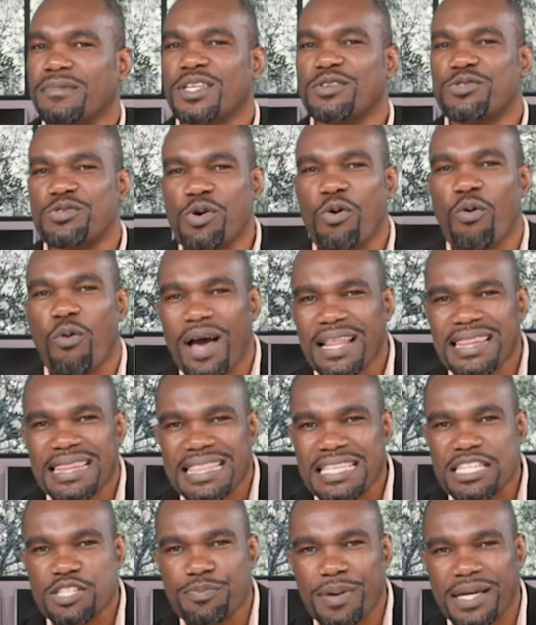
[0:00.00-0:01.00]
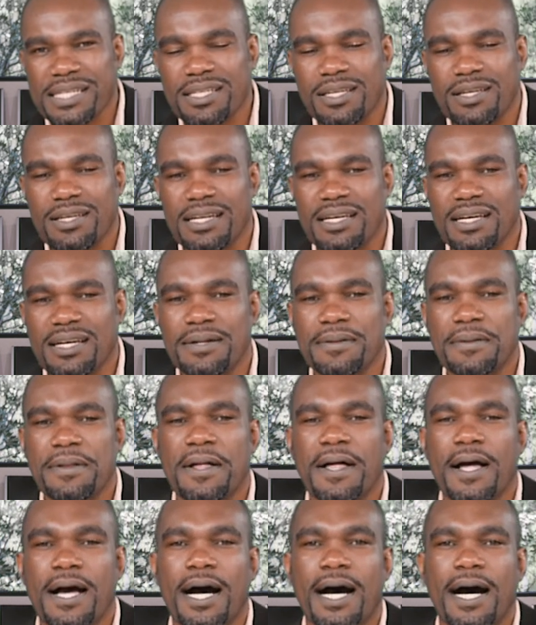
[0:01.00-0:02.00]
So, what this particular
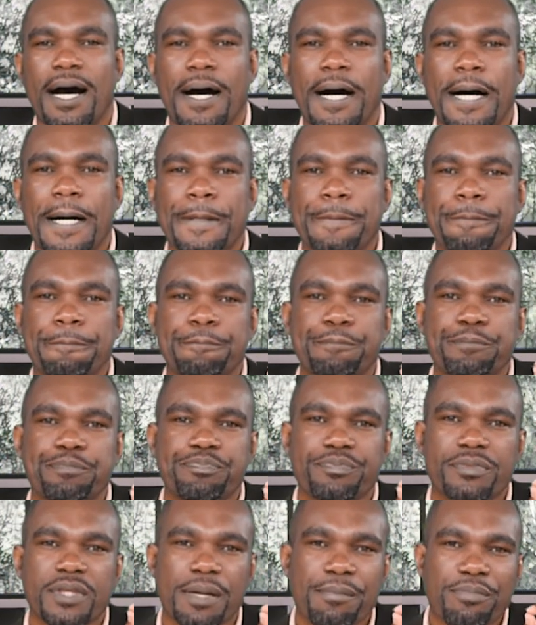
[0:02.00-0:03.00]
um,